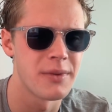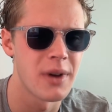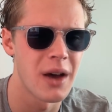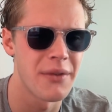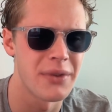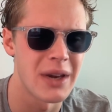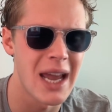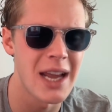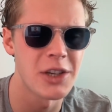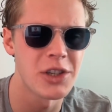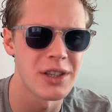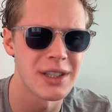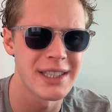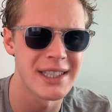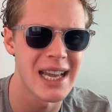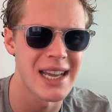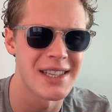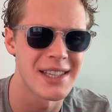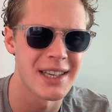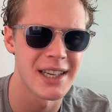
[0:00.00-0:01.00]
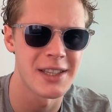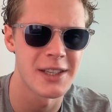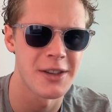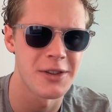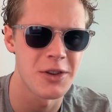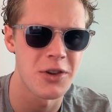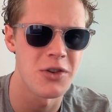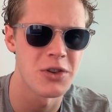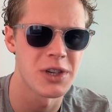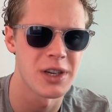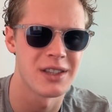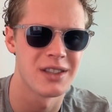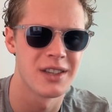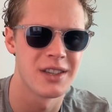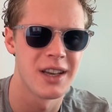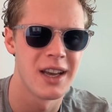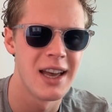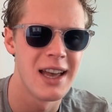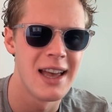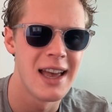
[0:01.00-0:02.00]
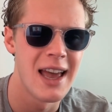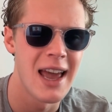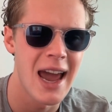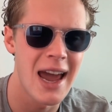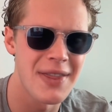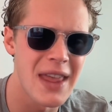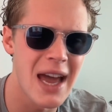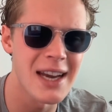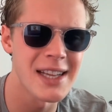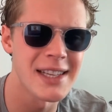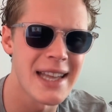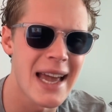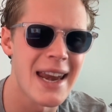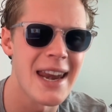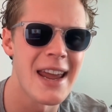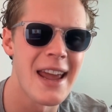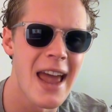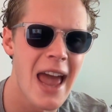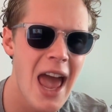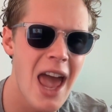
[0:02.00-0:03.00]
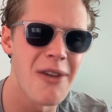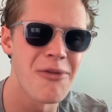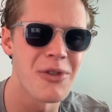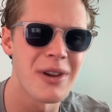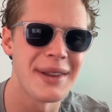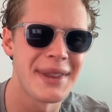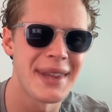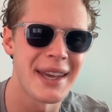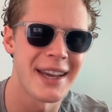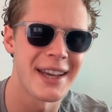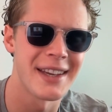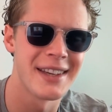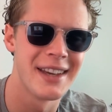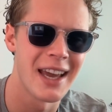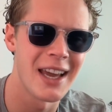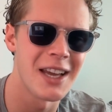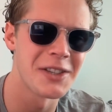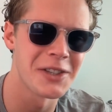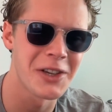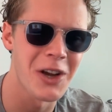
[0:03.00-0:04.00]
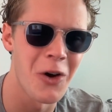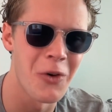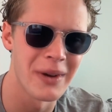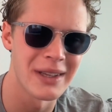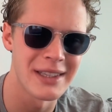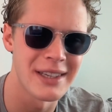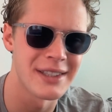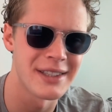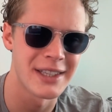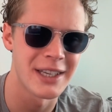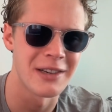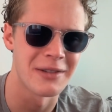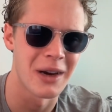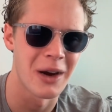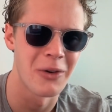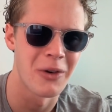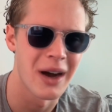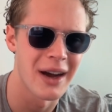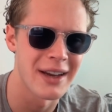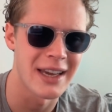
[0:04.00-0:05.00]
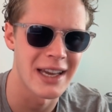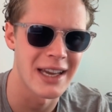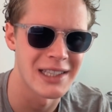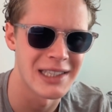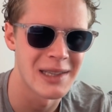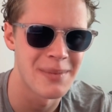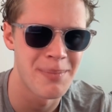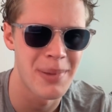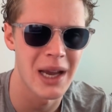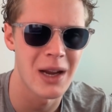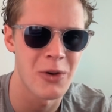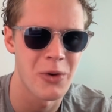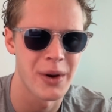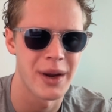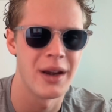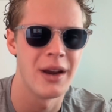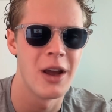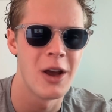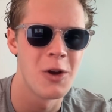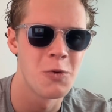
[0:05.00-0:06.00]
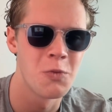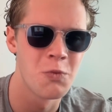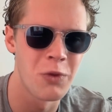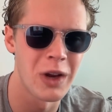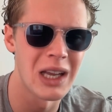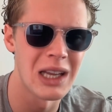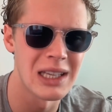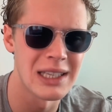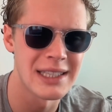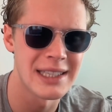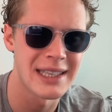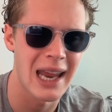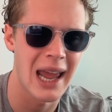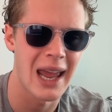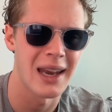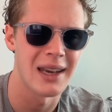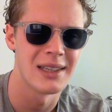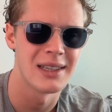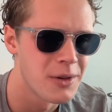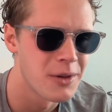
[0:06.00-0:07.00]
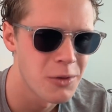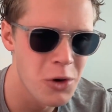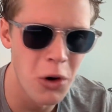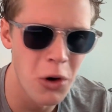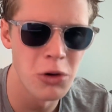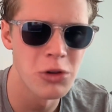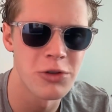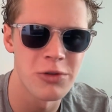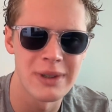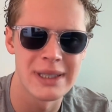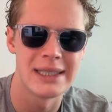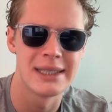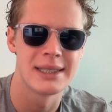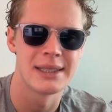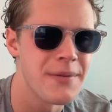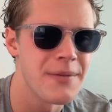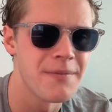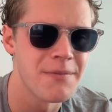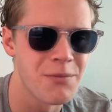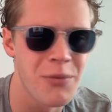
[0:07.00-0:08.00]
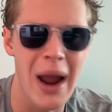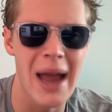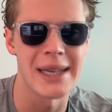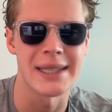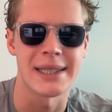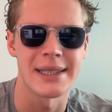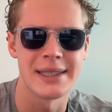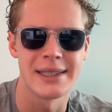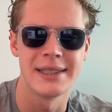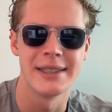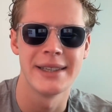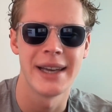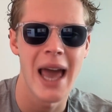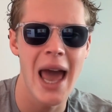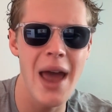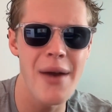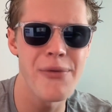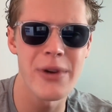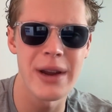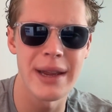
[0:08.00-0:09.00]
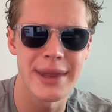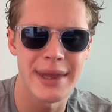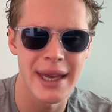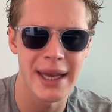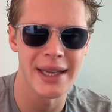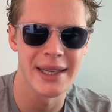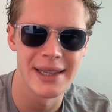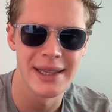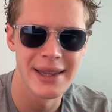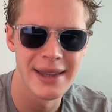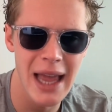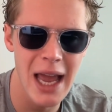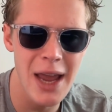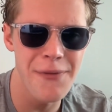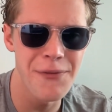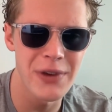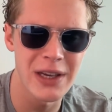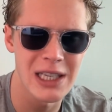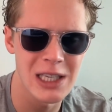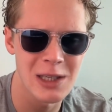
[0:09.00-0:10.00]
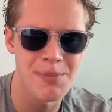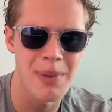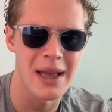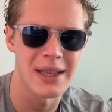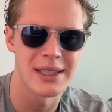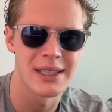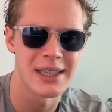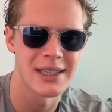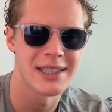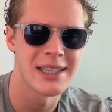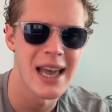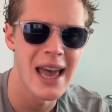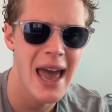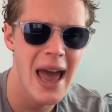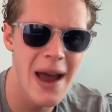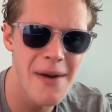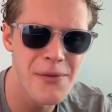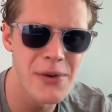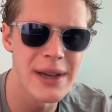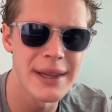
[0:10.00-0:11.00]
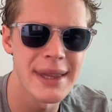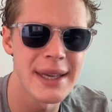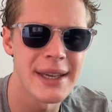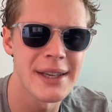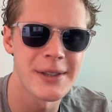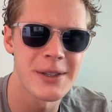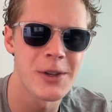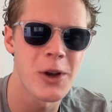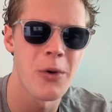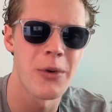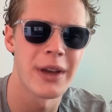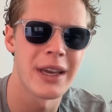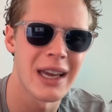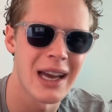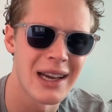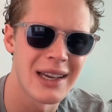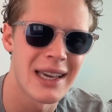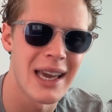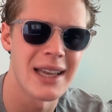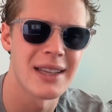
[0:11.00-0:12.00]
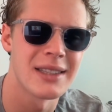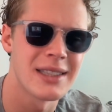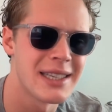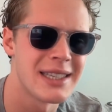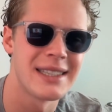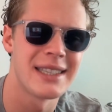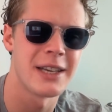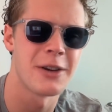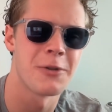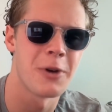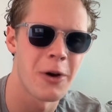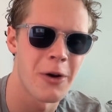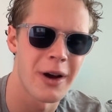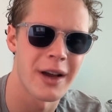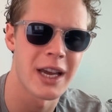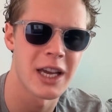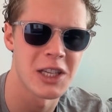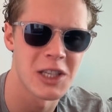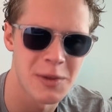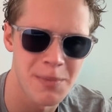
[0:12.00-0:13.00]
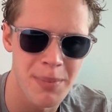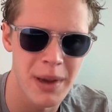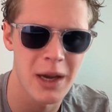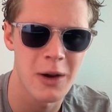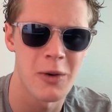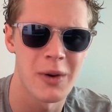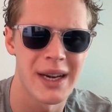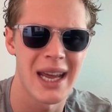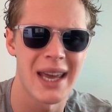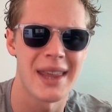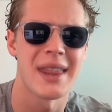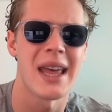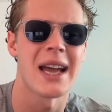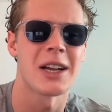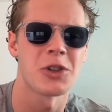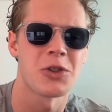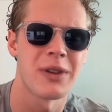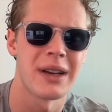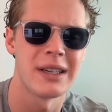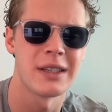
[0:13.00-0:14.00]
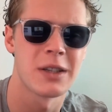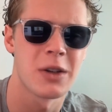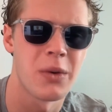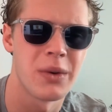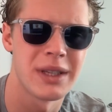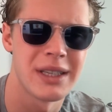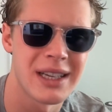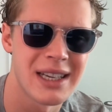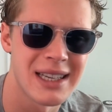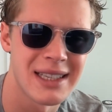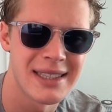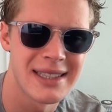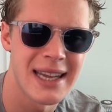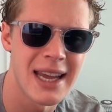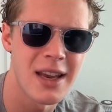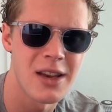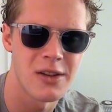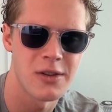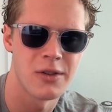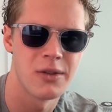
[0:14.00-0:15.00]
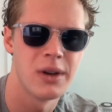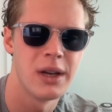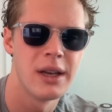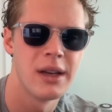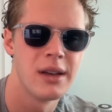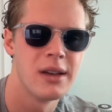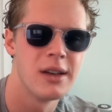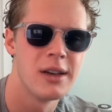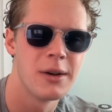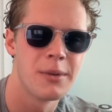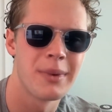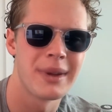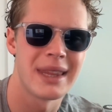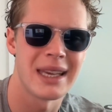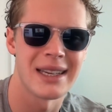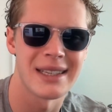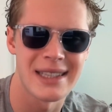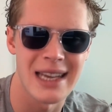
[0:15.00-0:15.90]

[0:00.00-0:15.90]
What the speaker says: nation states and institutions. And that is that everything is going to zero against Bitcoin. Real estate, groceries, rent, everything, life expenses, everything is going to zero against Bitcoin. And that trend is going to continue with the